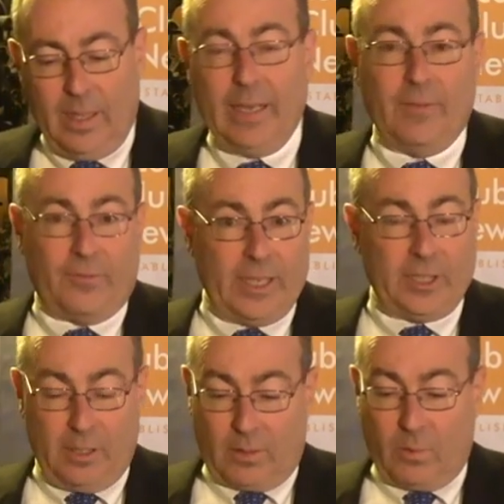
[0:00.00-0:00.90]
And
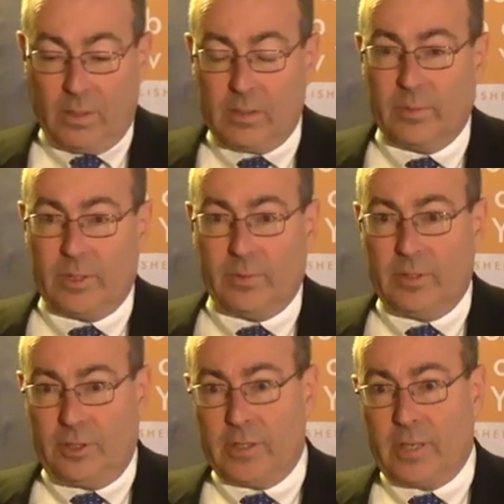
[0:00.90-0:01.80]
inflation, of course, which
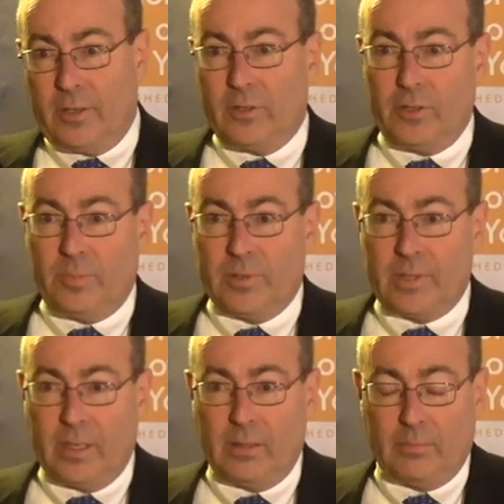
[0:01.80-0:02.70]
was just under
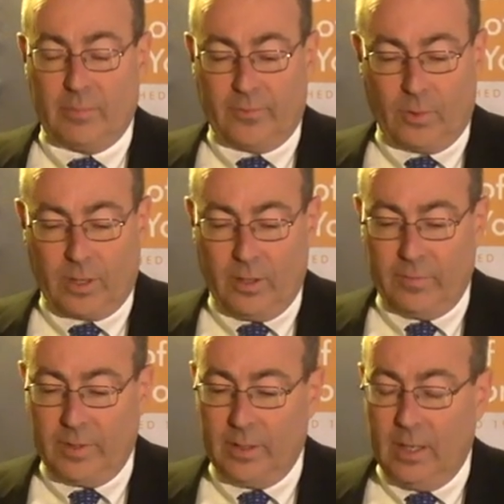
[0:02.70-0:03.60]
2% before
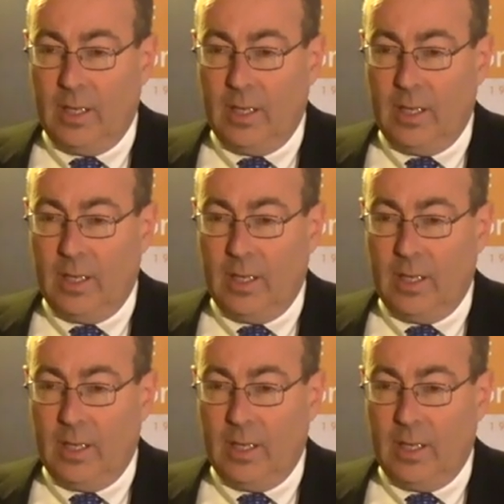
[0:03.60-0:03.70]
COVID,